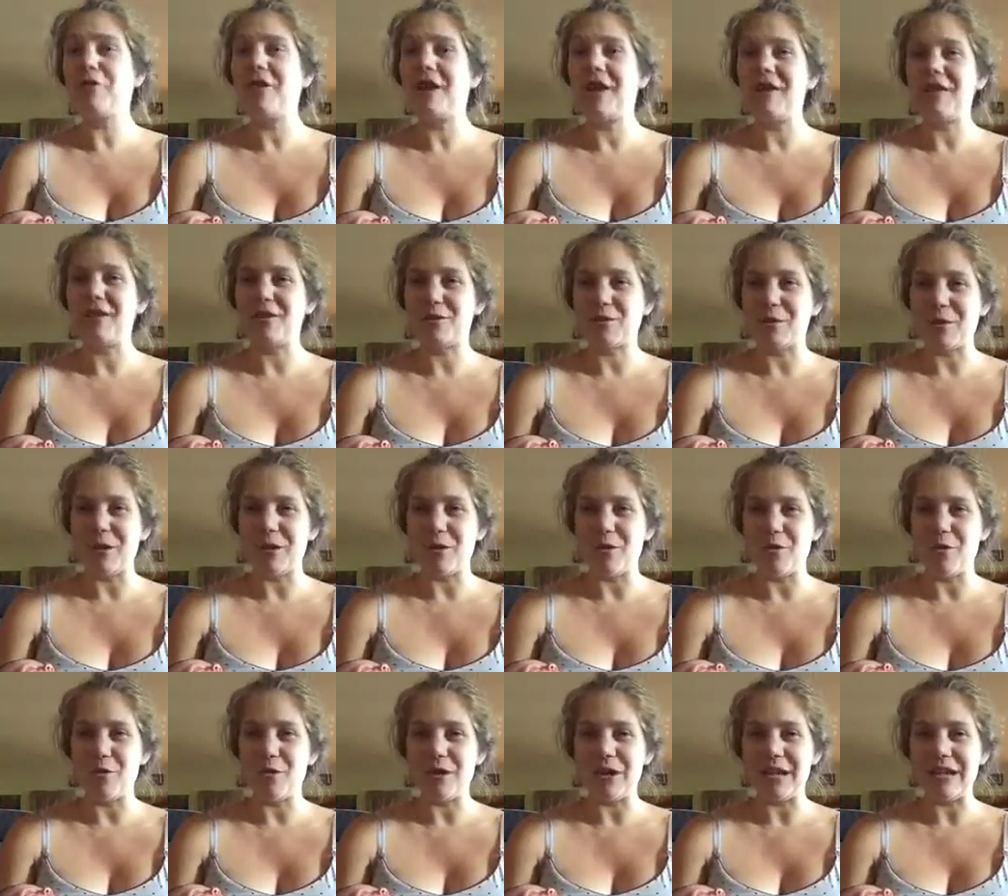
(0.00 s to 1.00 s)
thing that's really
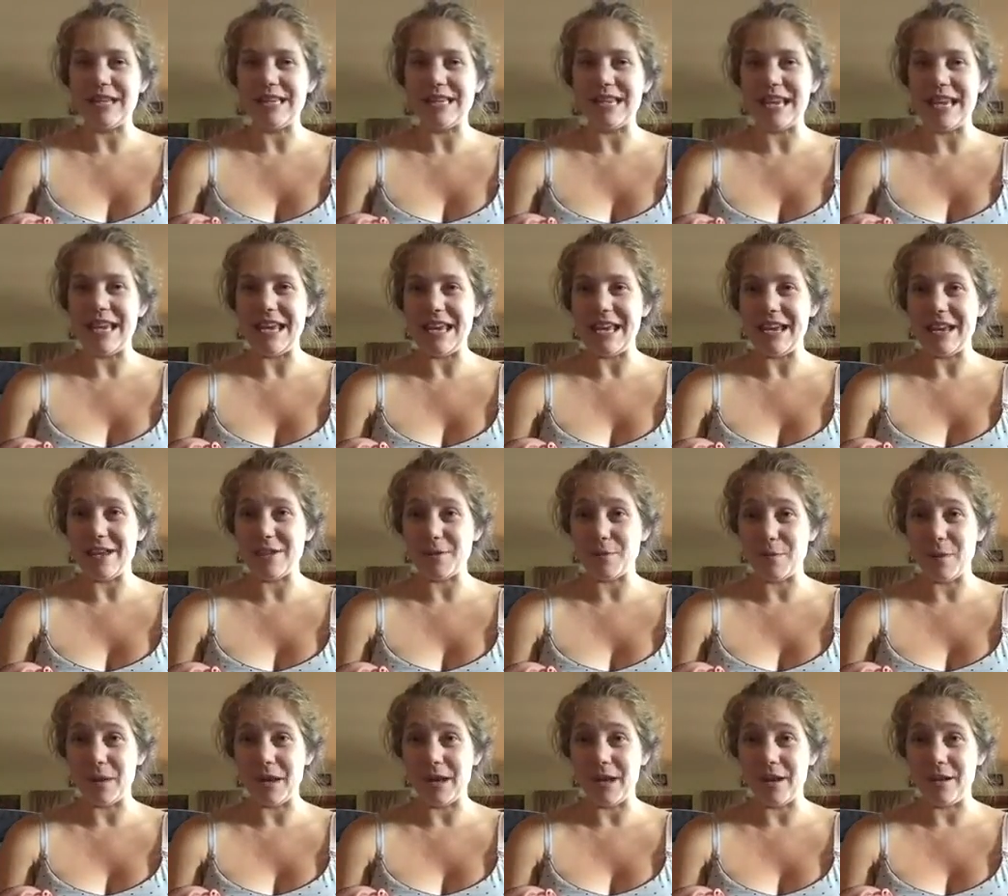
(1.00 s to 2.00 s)
cool is he has
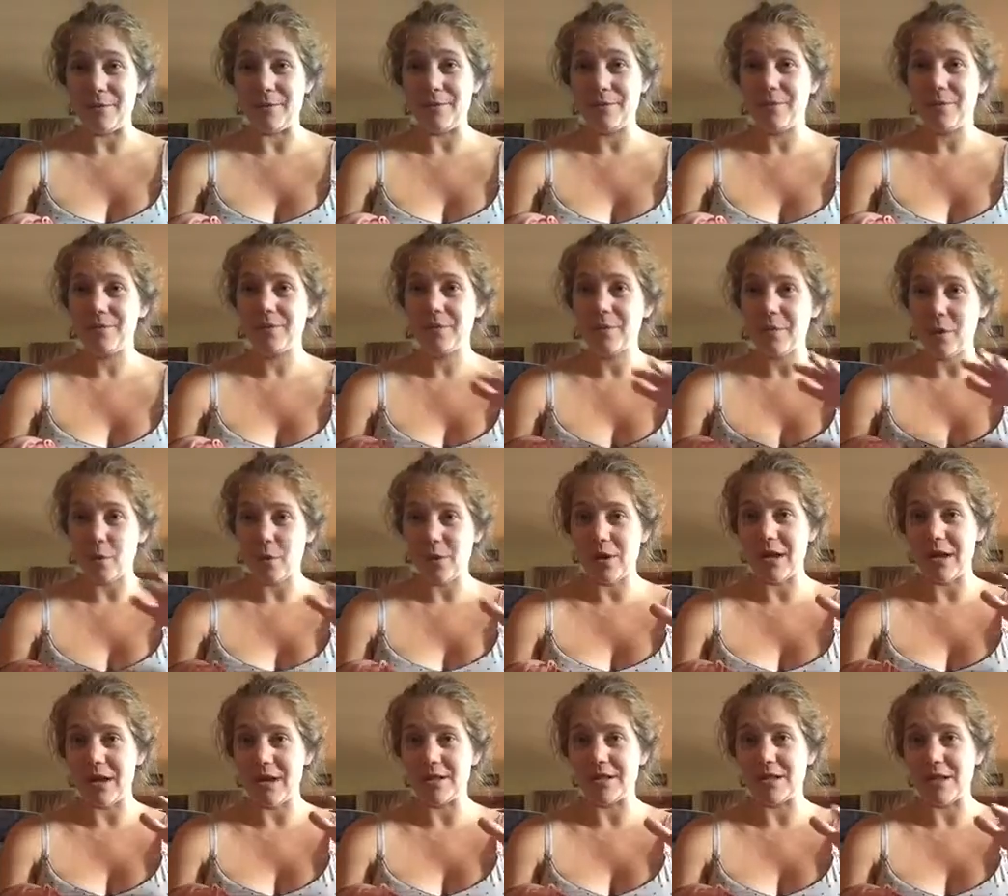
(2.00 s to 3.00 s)
been,
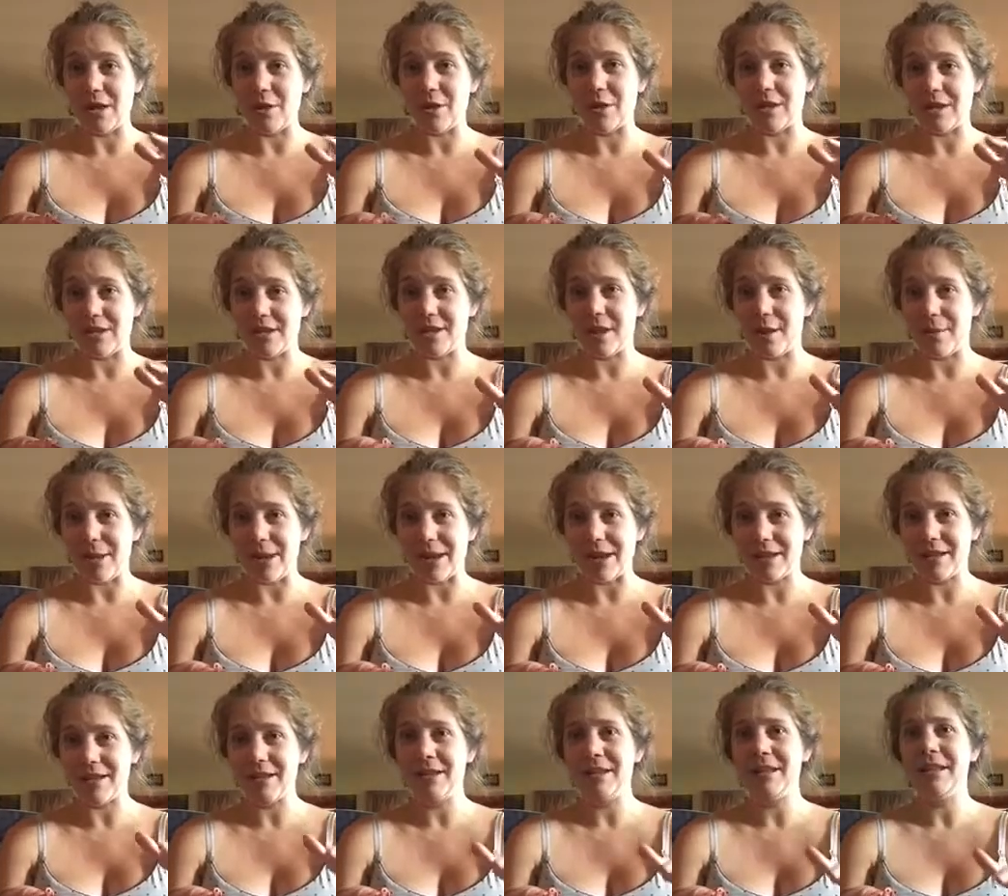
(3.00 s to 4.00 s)
when he's on his
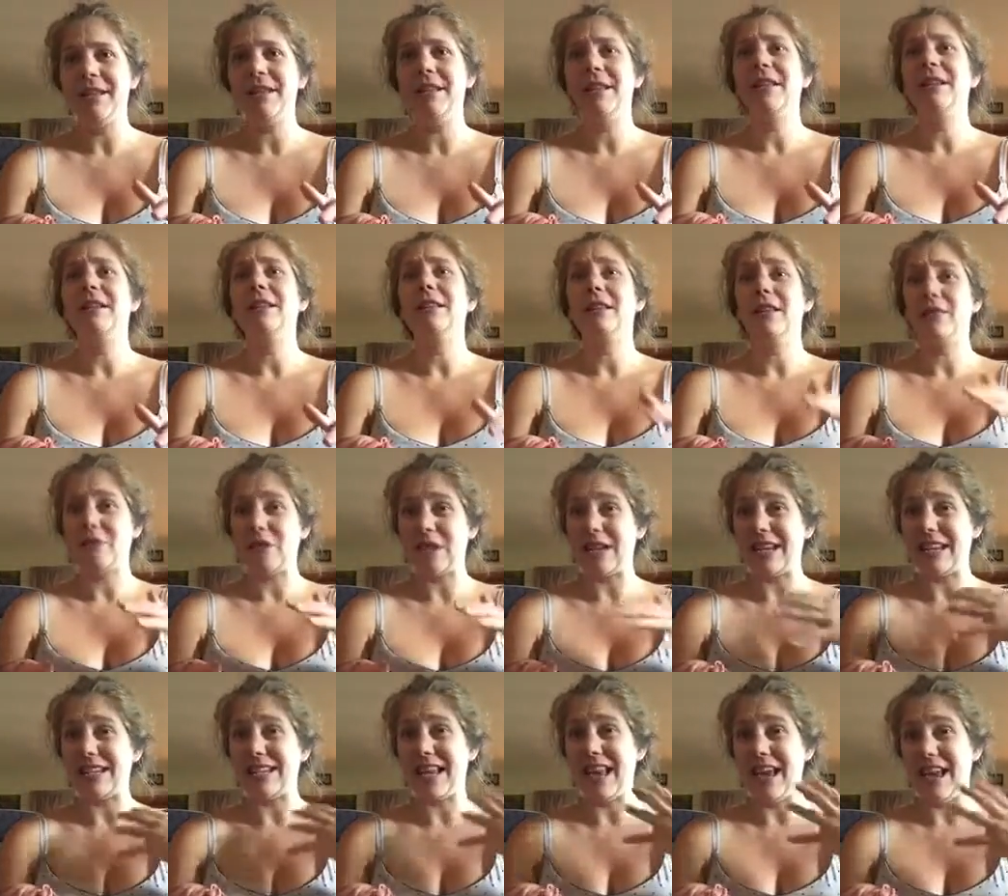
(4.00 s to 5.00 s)
stomach,
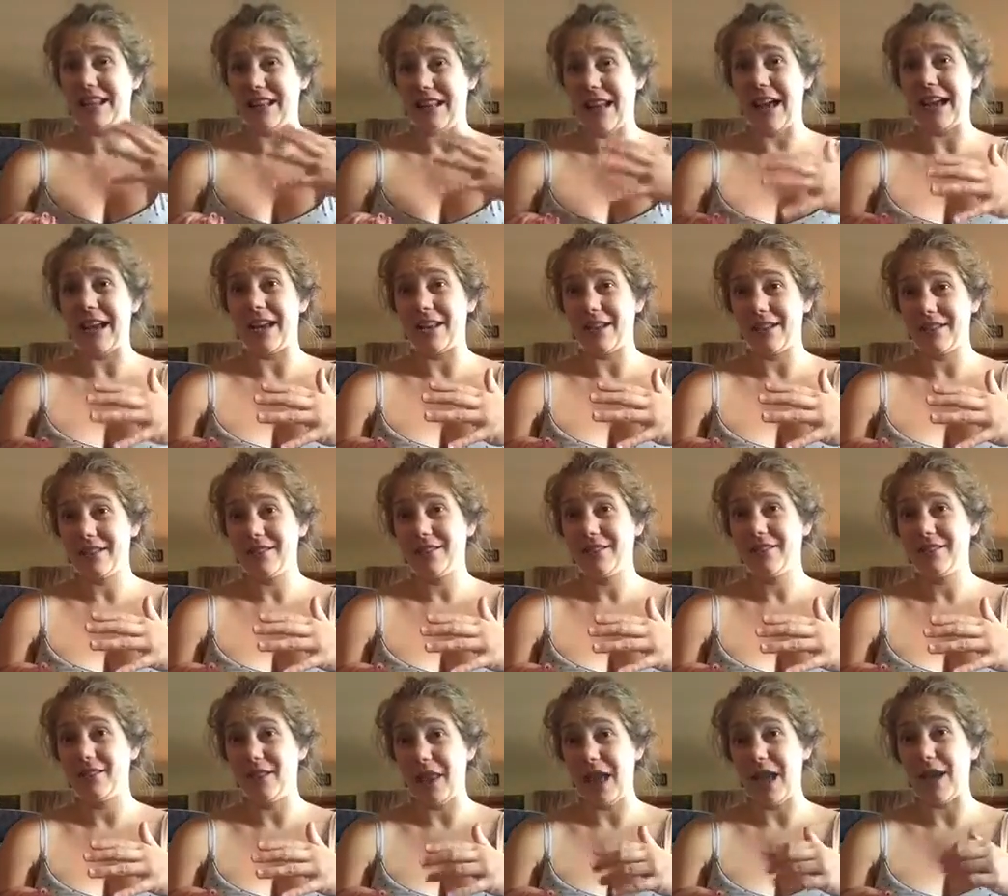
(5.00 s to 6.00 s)
lifting his head like
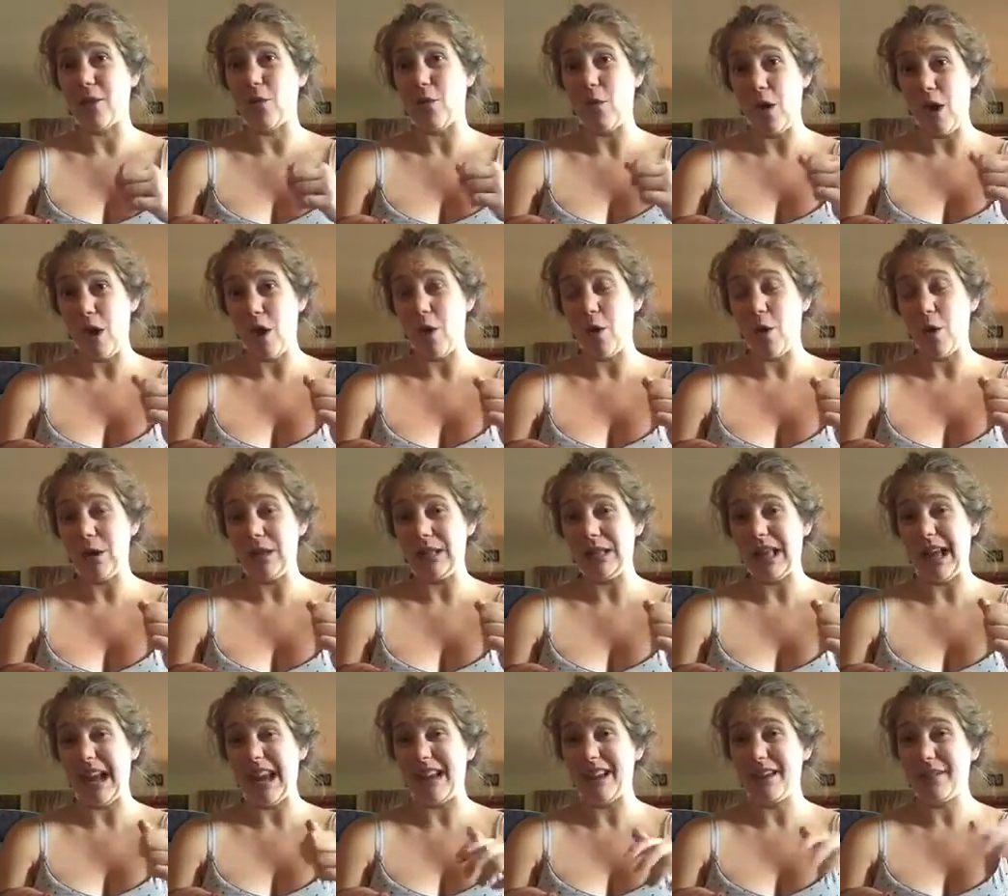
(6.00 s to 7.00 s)
whoa,
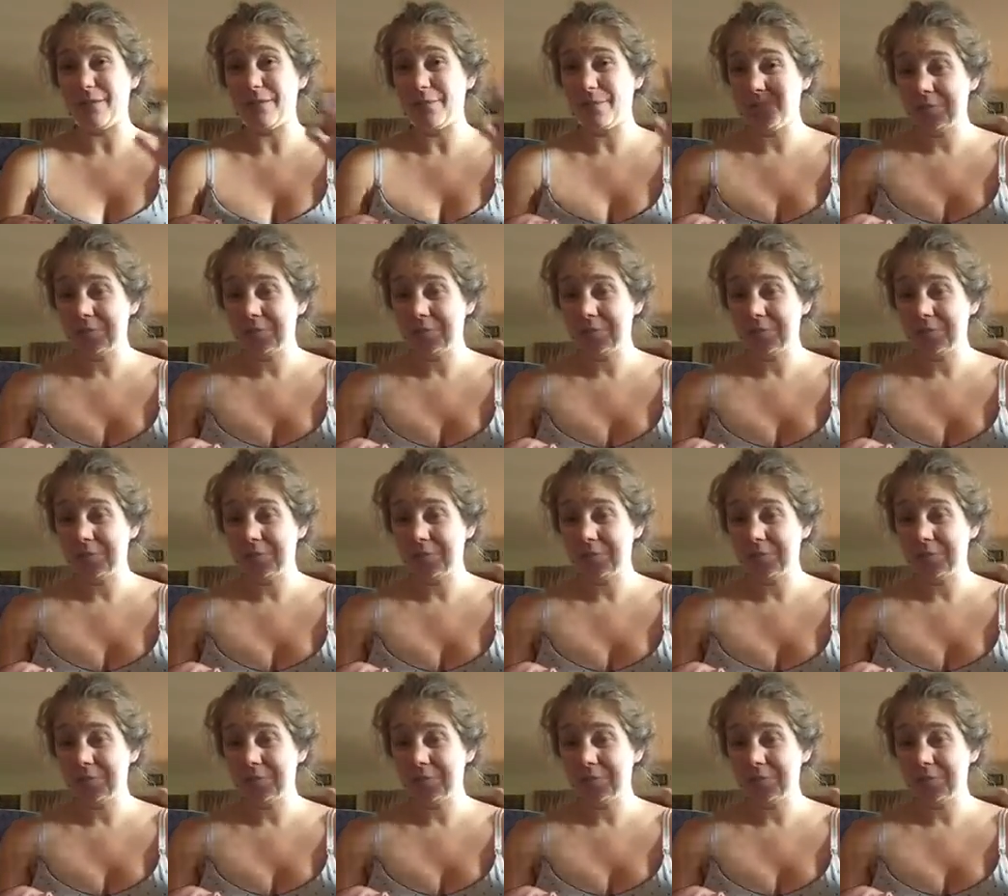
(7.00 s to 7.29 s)
like